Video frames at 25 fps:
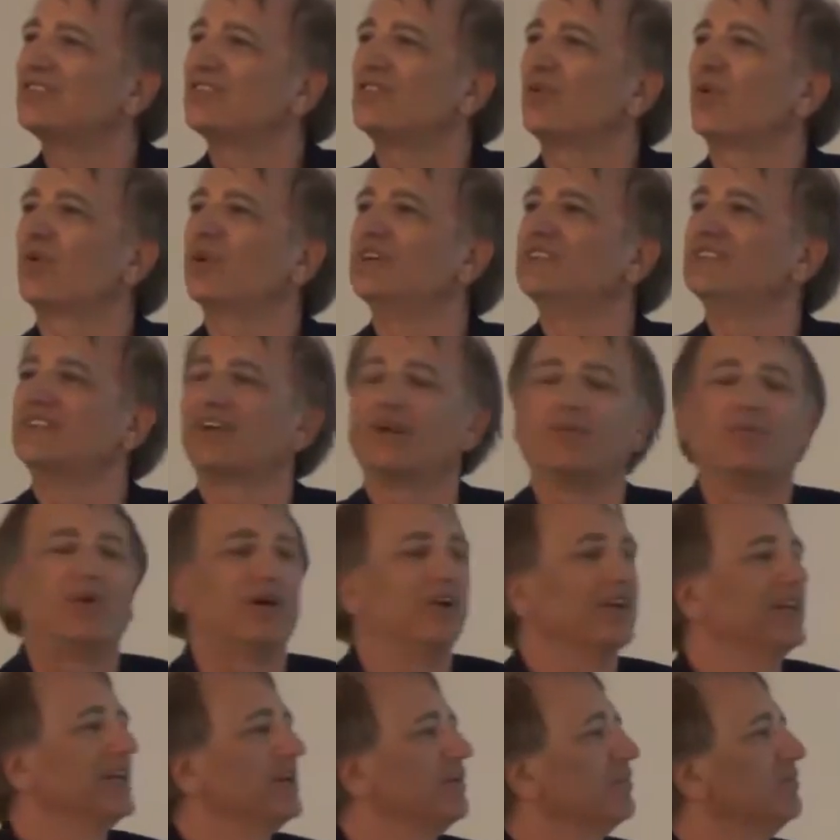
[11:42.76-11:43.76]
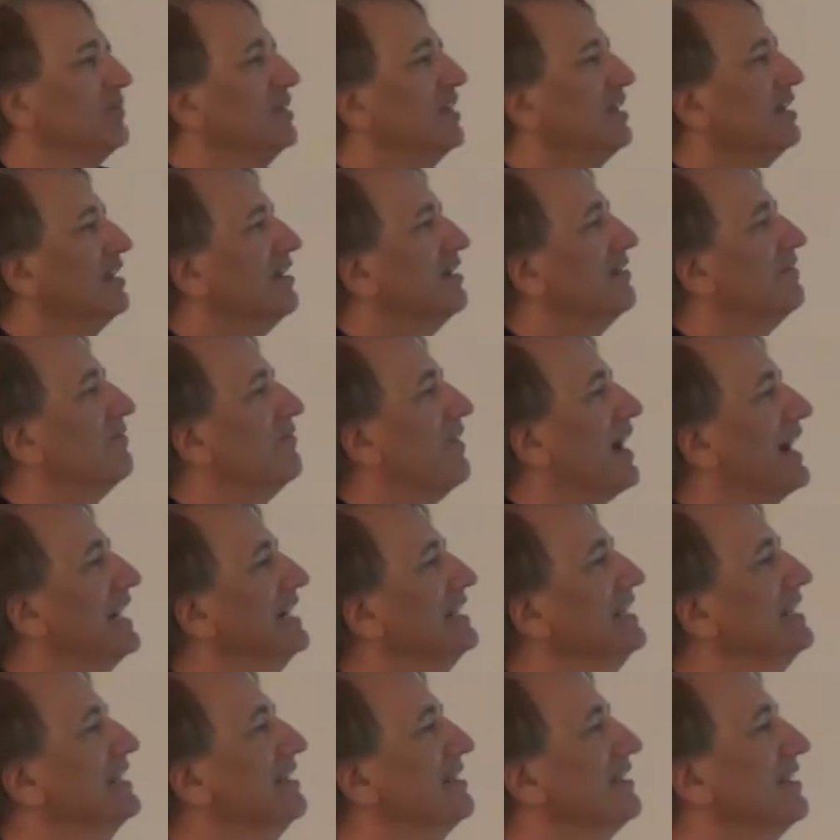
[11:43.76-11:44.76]
the stories are about him
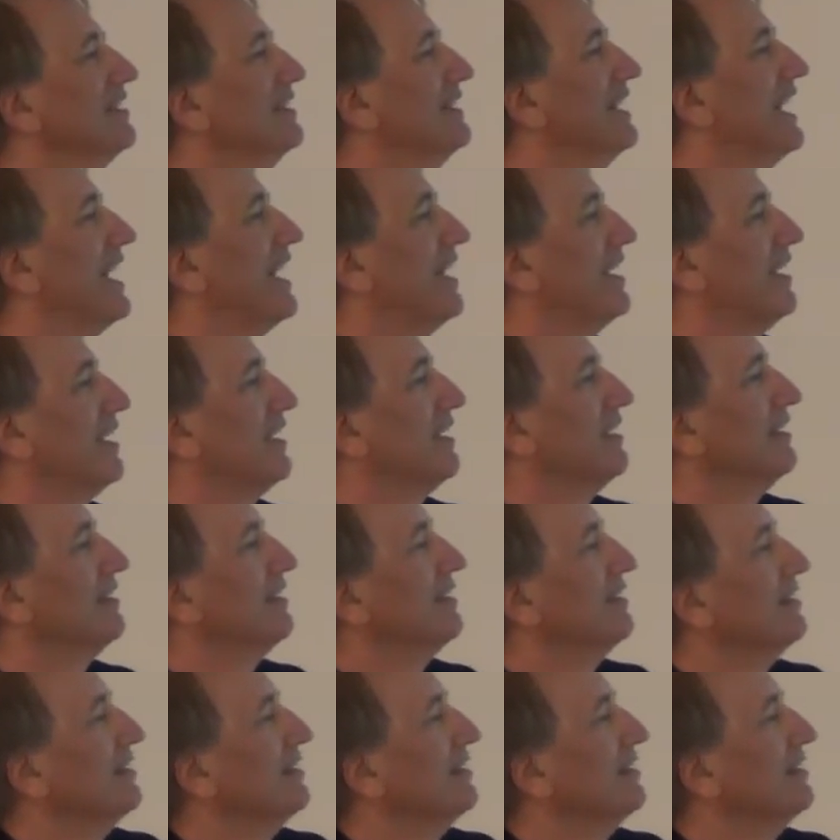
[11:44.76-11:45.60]
finding the data.